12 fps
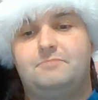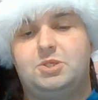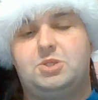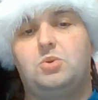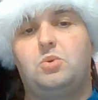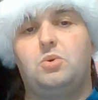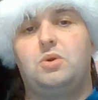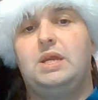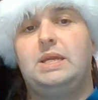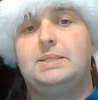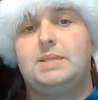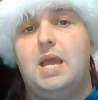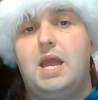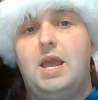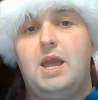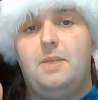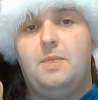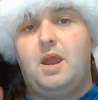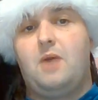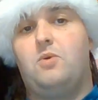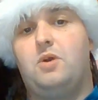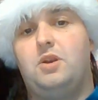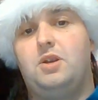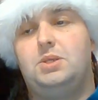stories that I
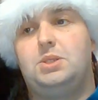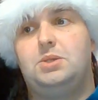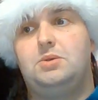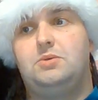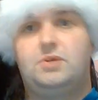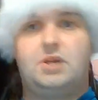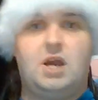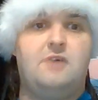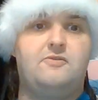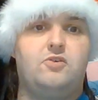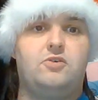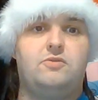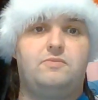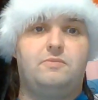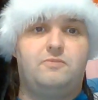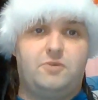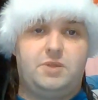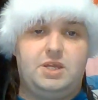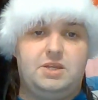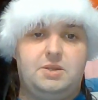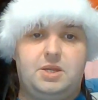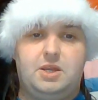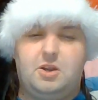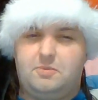wanted to cover for the end of
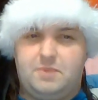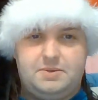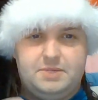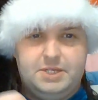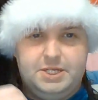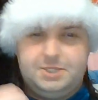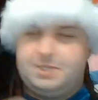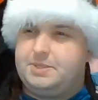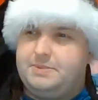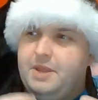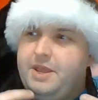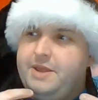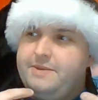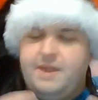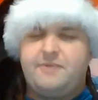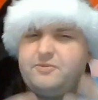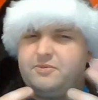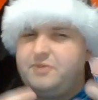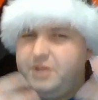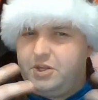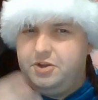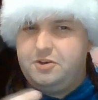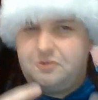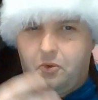the year, but just never really
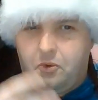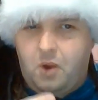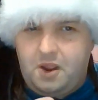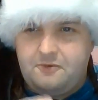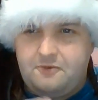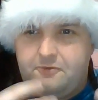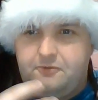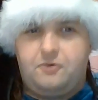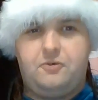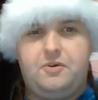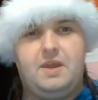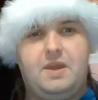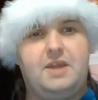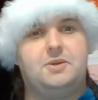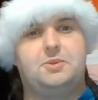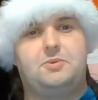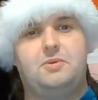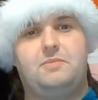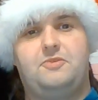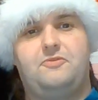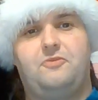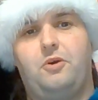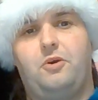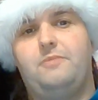could quite fully make a script
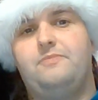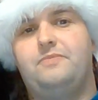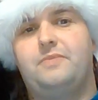for.